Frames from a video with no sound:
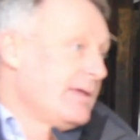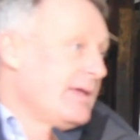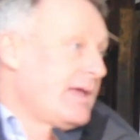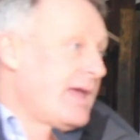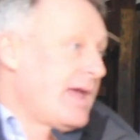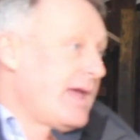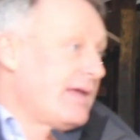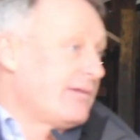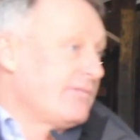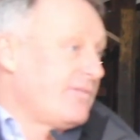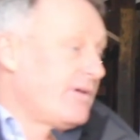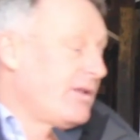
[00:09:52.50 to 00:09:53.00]

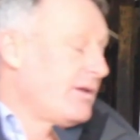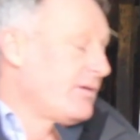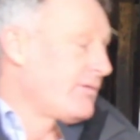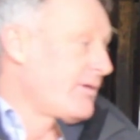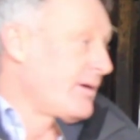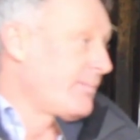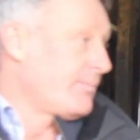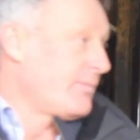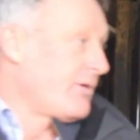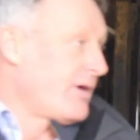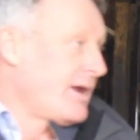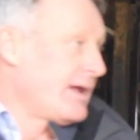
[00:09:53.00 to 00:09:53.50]
and
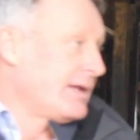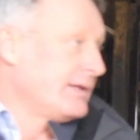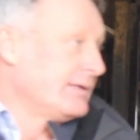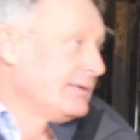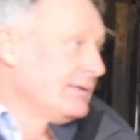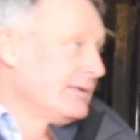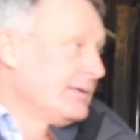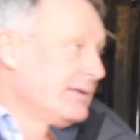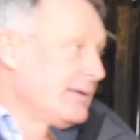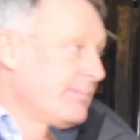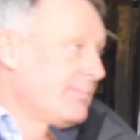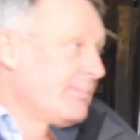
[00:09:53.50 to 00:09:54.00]
follow-up rain,
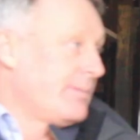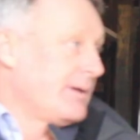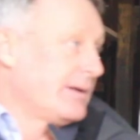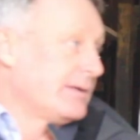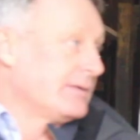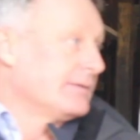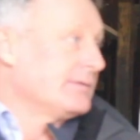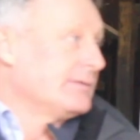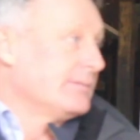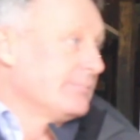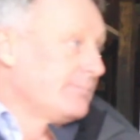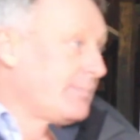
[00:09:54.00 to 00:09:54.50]
but
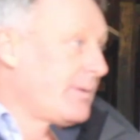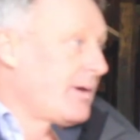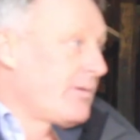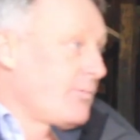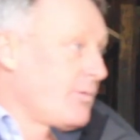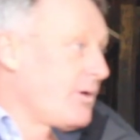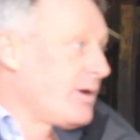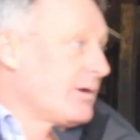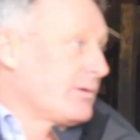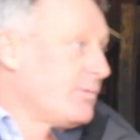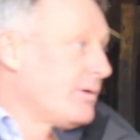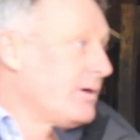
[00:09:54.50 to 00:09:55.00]
it
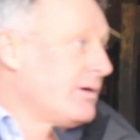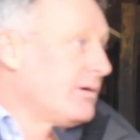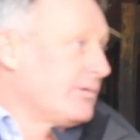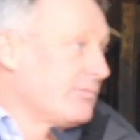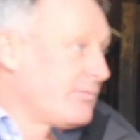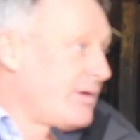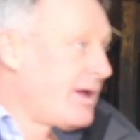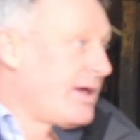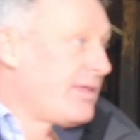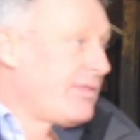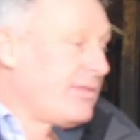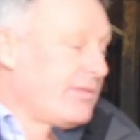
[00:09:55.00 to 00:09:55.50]
worked well.
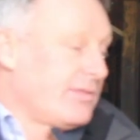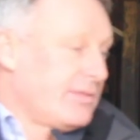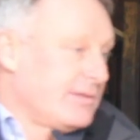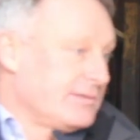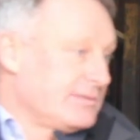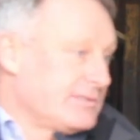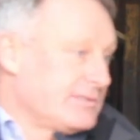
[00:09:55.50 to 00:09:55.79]
Rather than